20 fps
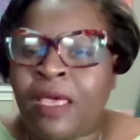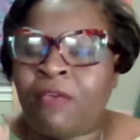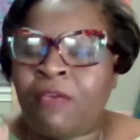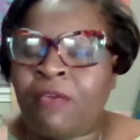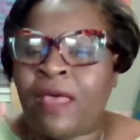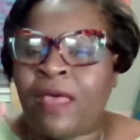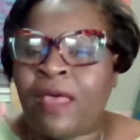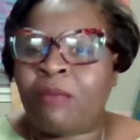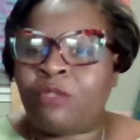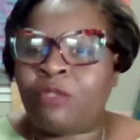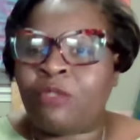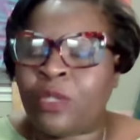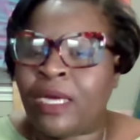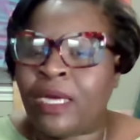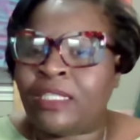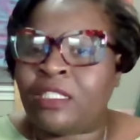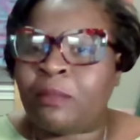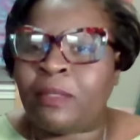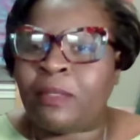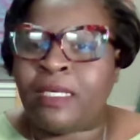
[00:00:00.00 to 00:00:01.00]
if I'm
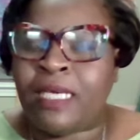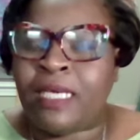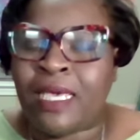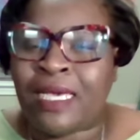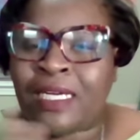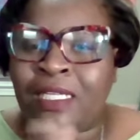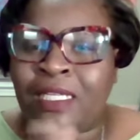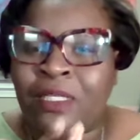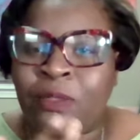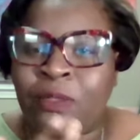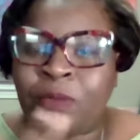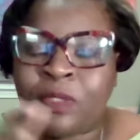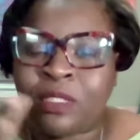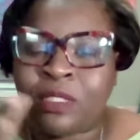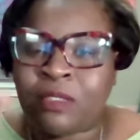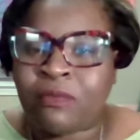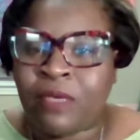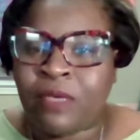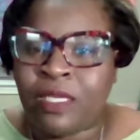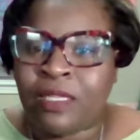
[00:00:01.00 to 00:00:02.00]
trying to be
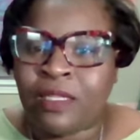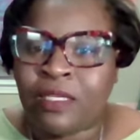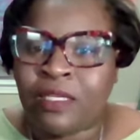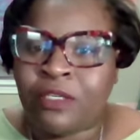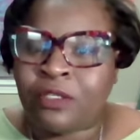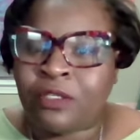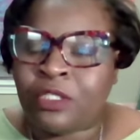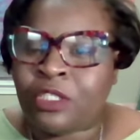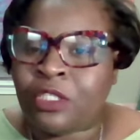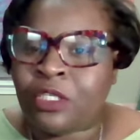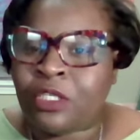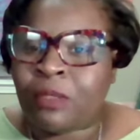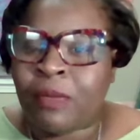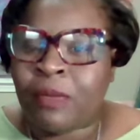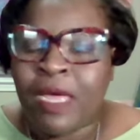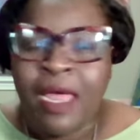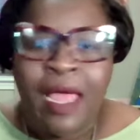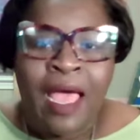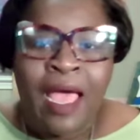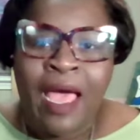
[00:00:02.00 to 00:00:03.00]
inclusive in leadership,